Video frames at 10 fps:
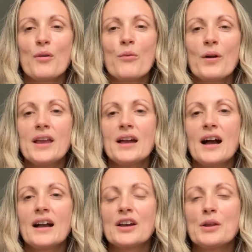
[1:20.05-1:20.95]
we
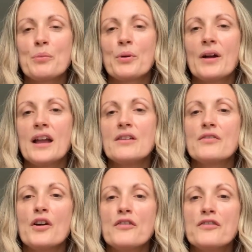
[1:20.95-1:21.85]
are going to pray
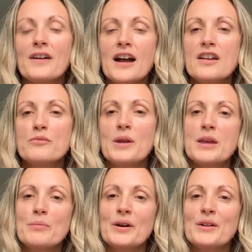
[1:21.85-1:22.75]
for five
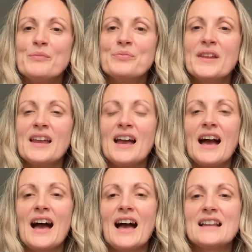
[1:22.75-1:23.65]
people,
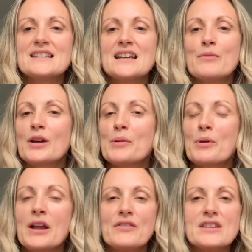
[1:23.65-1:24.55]
and uh, we're going to
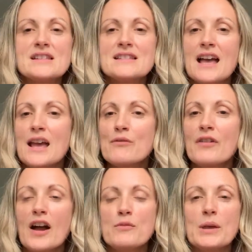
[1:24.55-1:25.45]
pray for the same
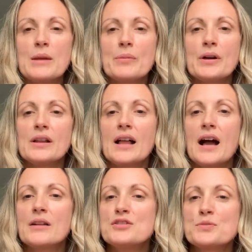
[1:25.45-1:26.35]
five people
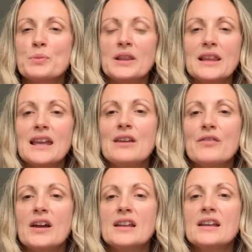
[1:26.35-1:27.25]
and just
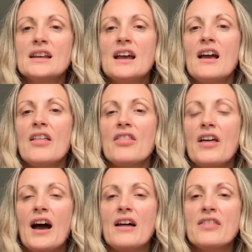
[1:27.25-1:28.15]
believing
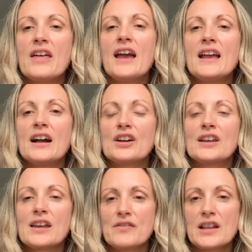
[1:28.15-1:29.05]
that they are going to
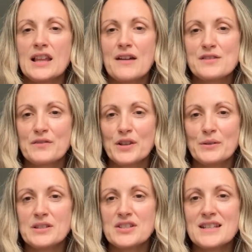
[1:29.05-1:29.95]
give their lives to
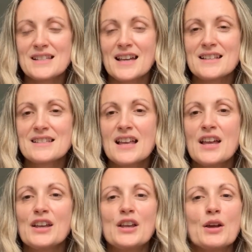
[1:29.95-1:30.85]
following Jesus.
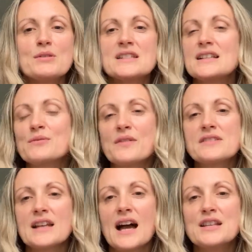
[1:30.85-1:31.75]
You know, since we've
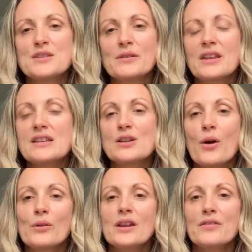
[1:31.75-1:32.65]
started doing this
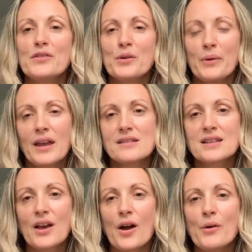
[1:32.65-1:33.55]
only a few weeks
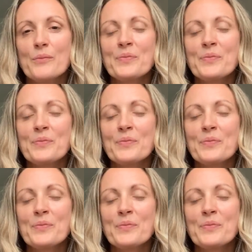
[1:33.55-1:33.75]
ago,